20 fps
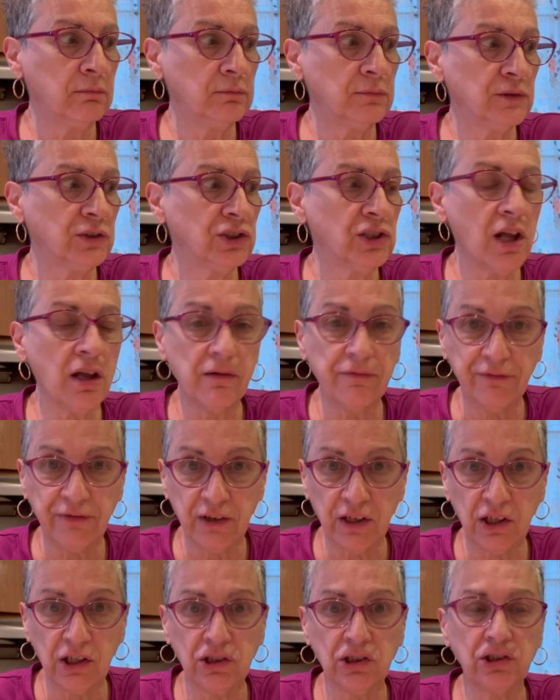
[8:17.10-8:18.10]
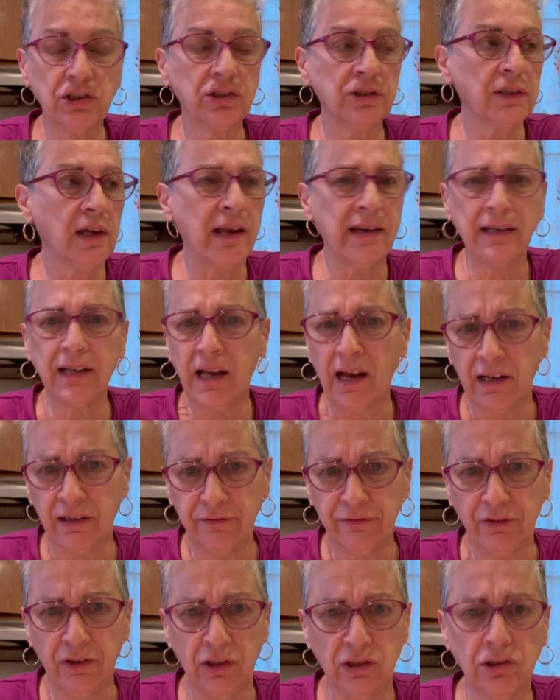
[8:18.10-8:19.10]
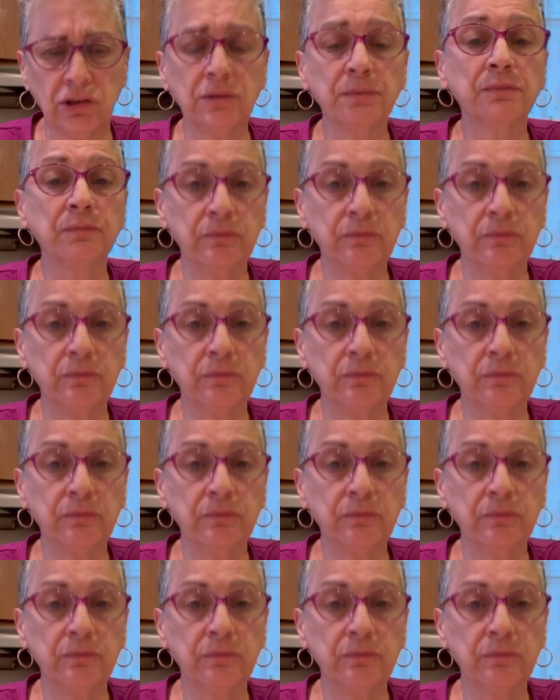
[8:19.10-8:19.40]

shellfish, any kind of fish.